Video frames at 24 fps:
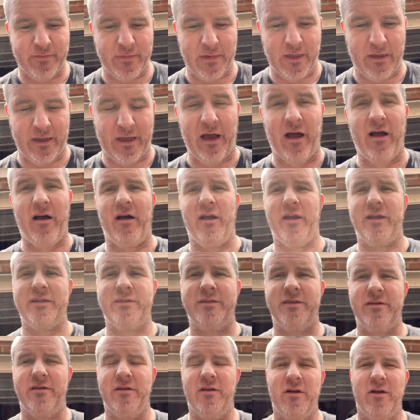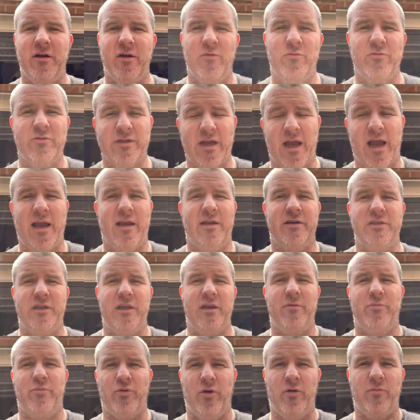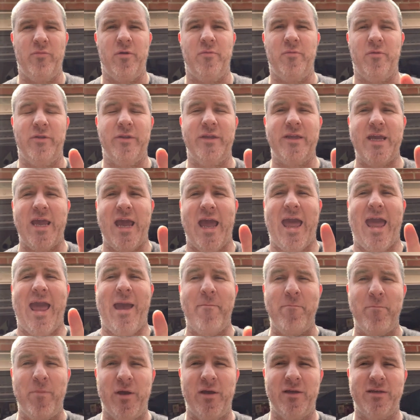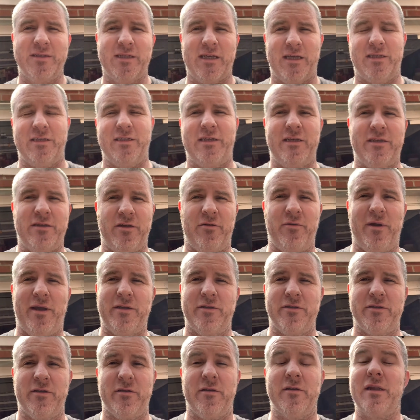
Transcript: guides was actually a problem on the M62 engine.